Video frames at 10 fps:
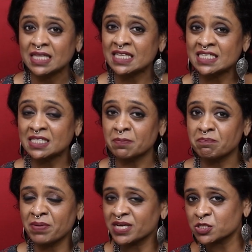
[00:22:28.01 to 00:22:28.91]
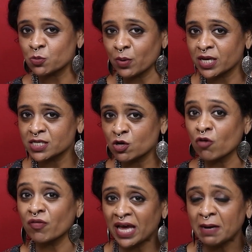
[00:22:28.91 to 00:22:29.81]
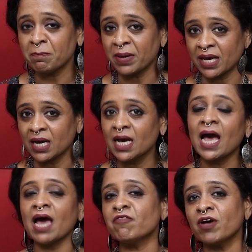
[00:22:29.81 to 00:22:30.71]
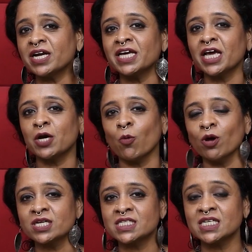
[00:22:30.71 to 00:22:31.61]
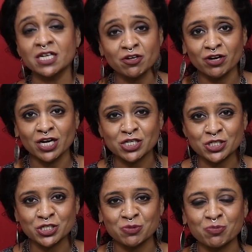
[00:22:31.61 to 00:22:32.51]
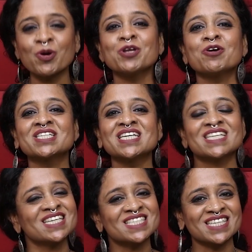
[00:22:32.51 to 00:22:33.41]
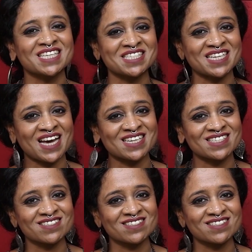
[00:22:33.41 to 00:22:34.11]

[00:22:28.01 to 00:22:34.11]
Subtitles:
These are the best ways of helping and finding equality in a relationship when you're dating a single dad.